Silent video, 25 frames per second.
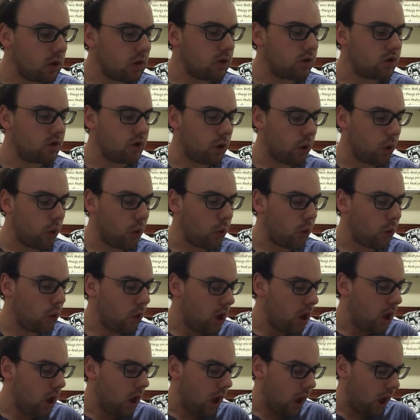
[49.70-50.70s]
So
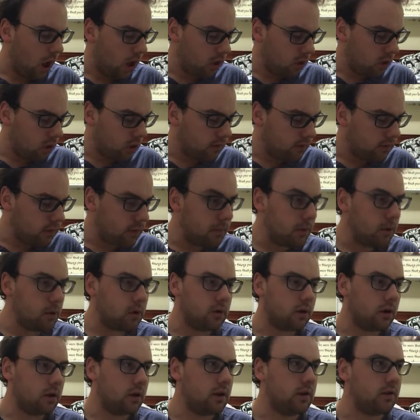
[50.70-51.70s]
a lot of the
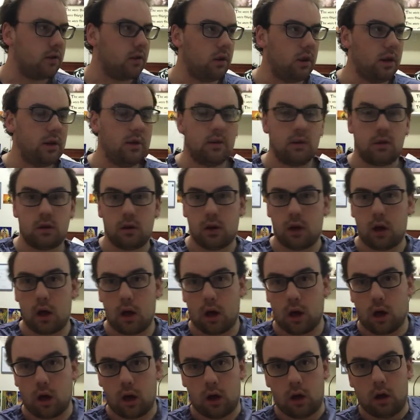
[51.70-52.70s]
books on this list
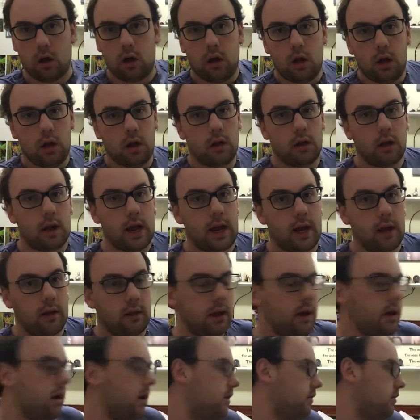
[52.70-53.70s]
are laying
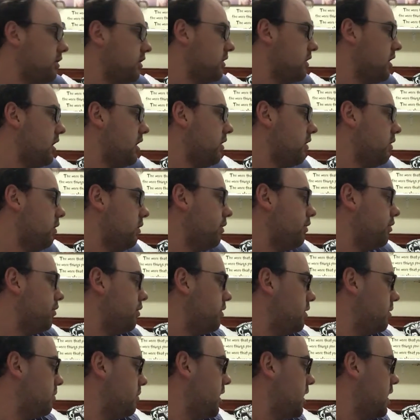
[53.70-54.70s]
there. I've just kind of gone
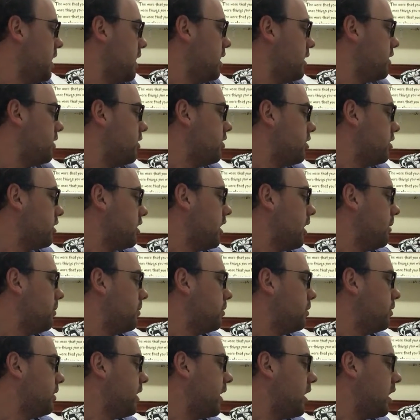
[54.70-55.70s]
through them. There are a
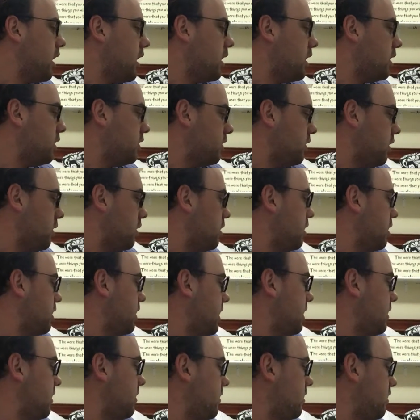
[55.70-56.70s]
couple that aren't on the
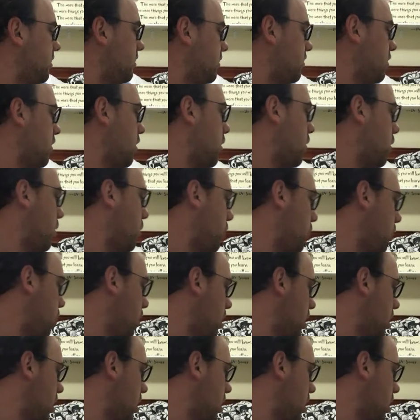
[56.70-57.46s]
list, so